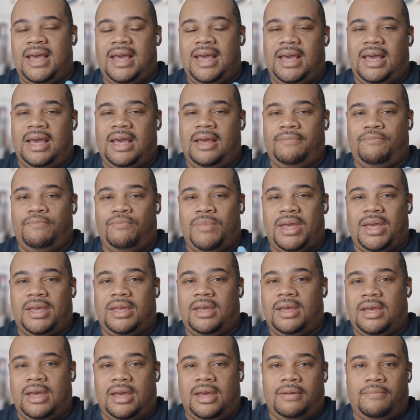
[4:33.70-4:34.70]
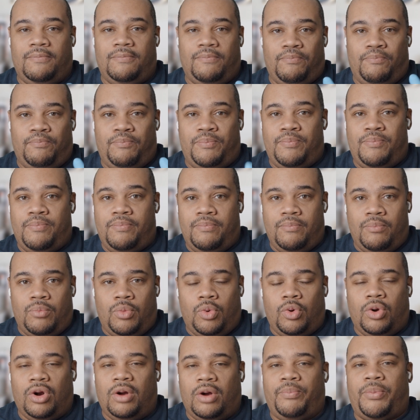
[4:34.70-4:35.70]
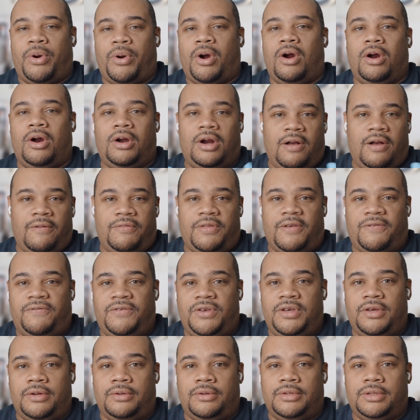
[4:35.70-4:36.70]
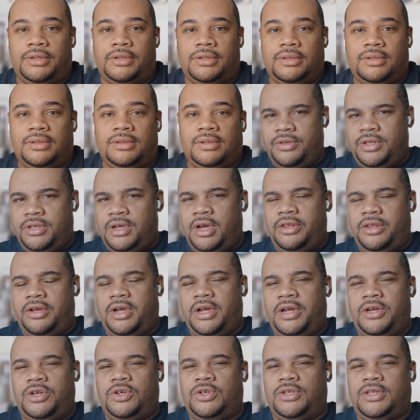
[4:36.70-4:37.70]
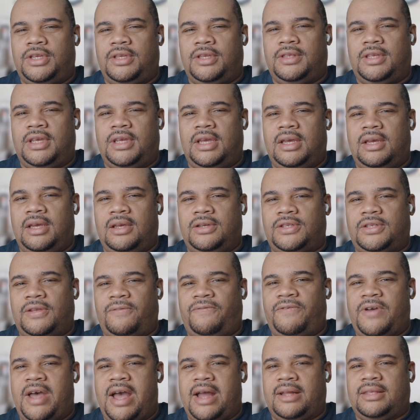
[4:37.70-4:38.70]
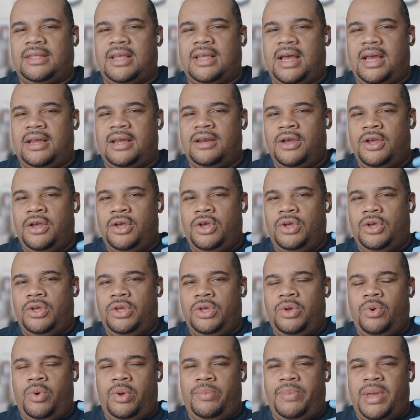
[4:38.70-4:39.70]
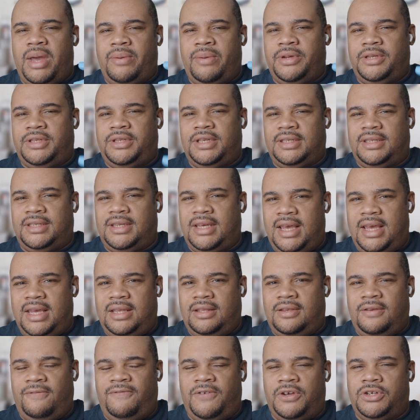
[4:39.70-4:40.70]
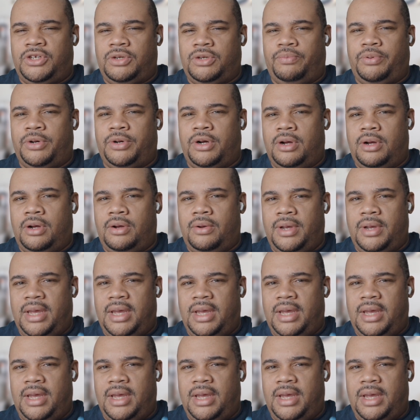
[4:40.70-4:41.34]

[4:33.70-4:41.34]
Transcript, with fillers: and making it more part of the field. The other interesting thing is the fact that you would be able to take the Vision Pro